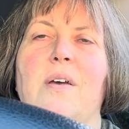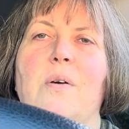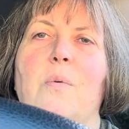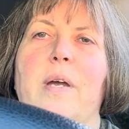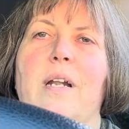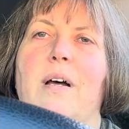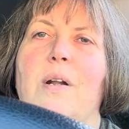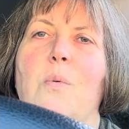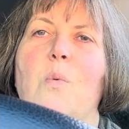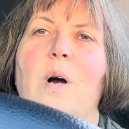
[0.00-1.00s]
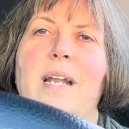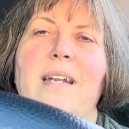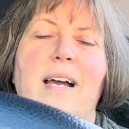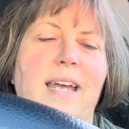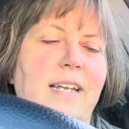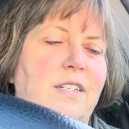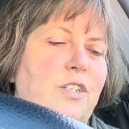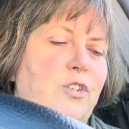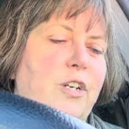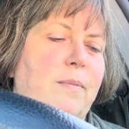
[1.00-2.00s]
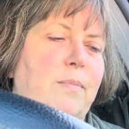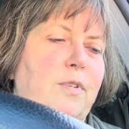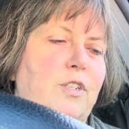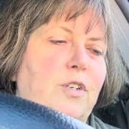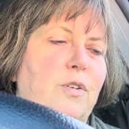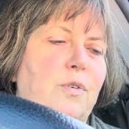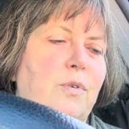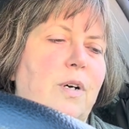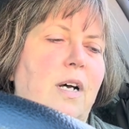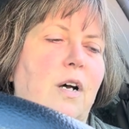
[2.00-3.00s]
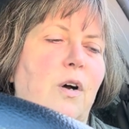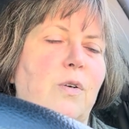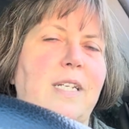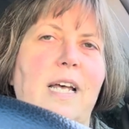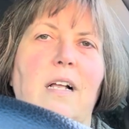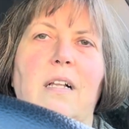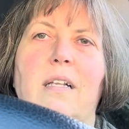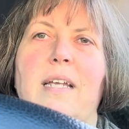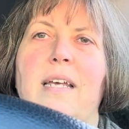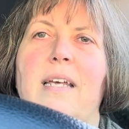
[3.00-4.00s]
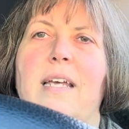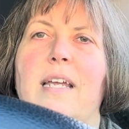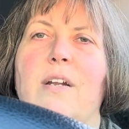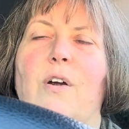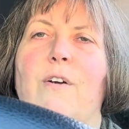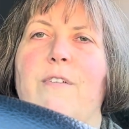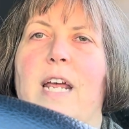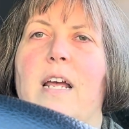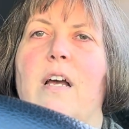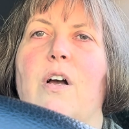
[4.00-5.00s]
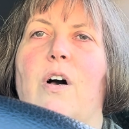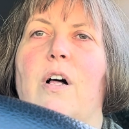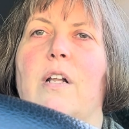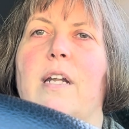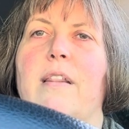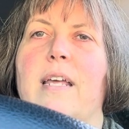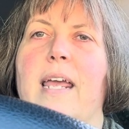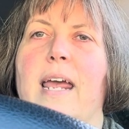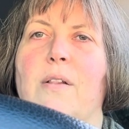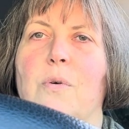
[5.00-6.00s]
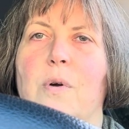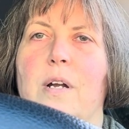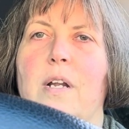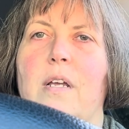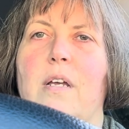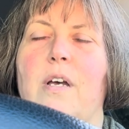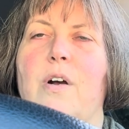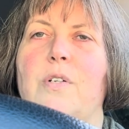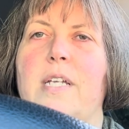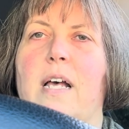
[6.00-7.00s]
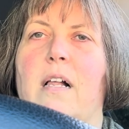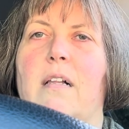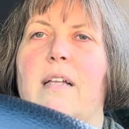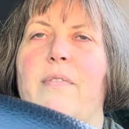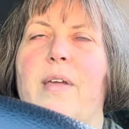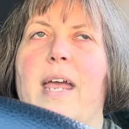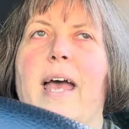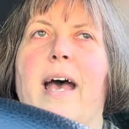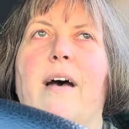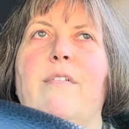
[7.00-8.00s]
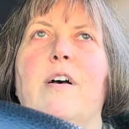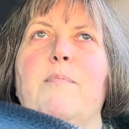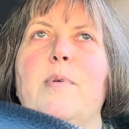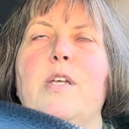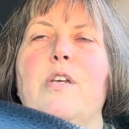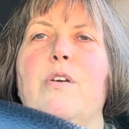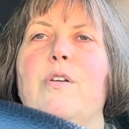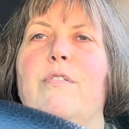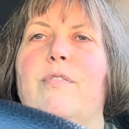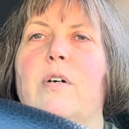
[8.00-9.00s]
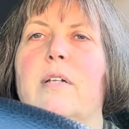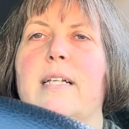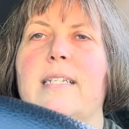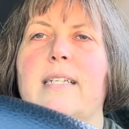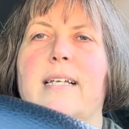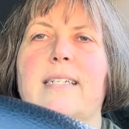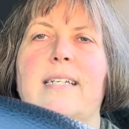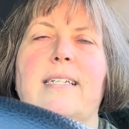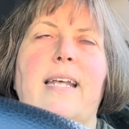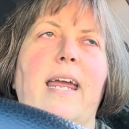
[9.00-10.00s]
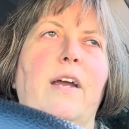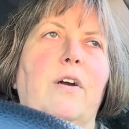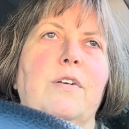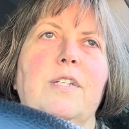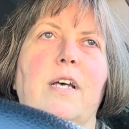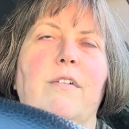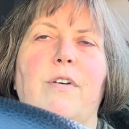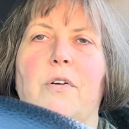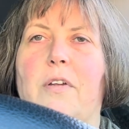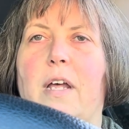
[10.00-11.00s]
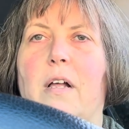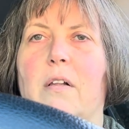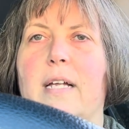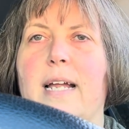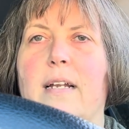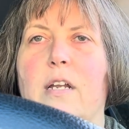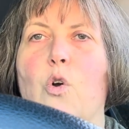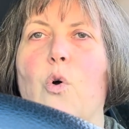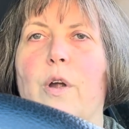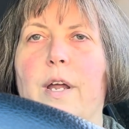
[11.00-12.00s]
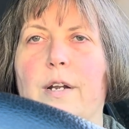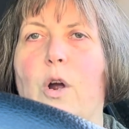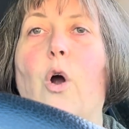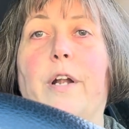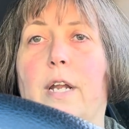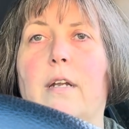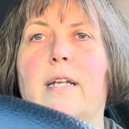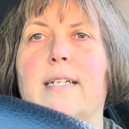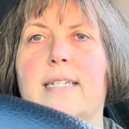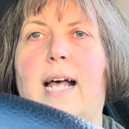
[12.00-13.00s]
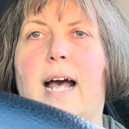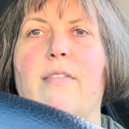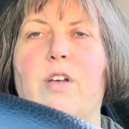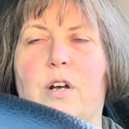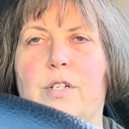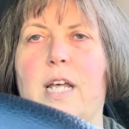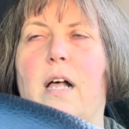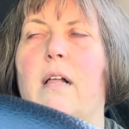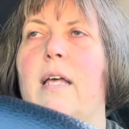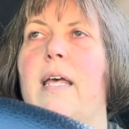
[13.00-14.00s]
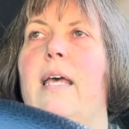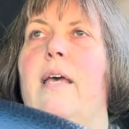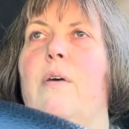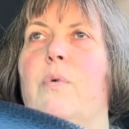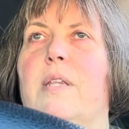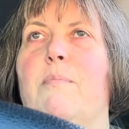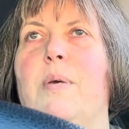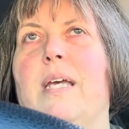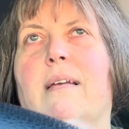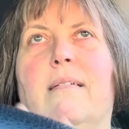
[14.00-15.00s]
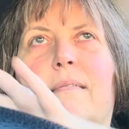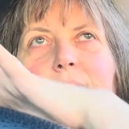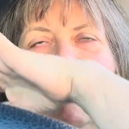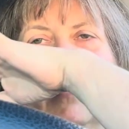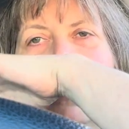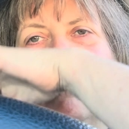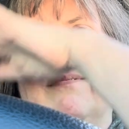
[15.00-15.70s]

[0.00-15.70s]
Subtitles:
went on a one-night trip to a hotel in Irving called the Gaylord Hotel, and they have a beautiful, it's like 6 acres of hotel and garden inside the hotel with a big like